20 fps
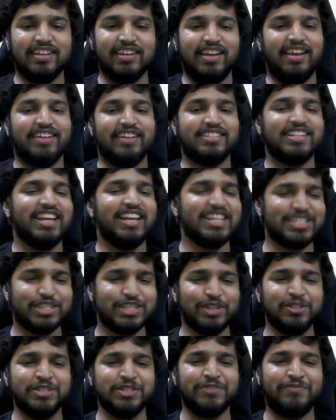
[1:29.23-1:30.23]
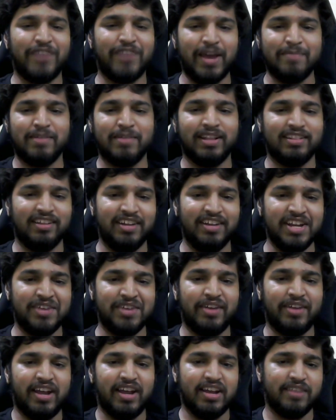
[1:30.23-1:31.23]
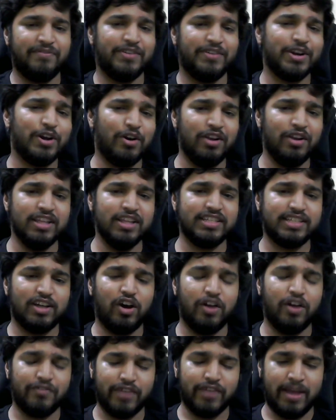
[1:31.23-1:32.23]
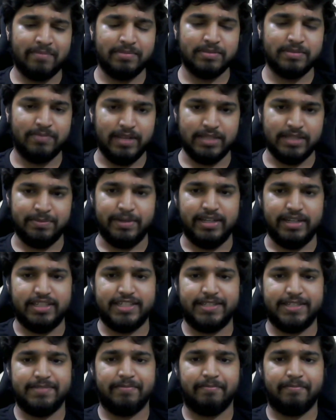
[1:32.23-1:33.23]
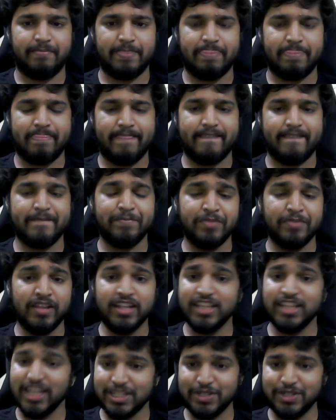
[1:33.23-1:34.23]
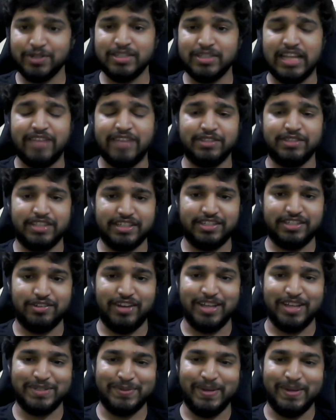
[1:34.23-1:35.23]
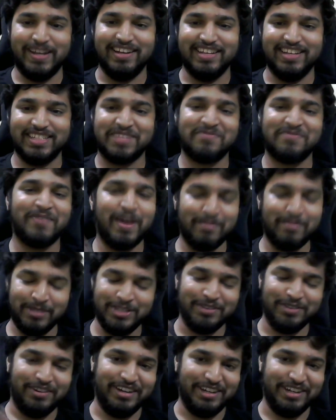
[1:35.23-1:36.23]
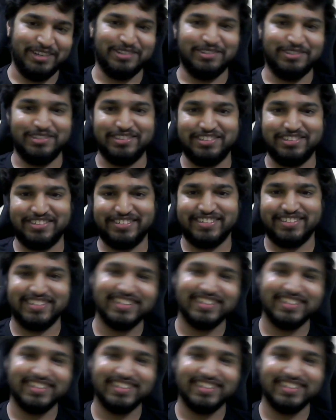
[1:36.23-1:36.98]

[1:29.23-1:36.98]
It's an exclusive 5-month learning track for college off-campus placements. This goes live on 6th July as well. It's a 5-month durated course.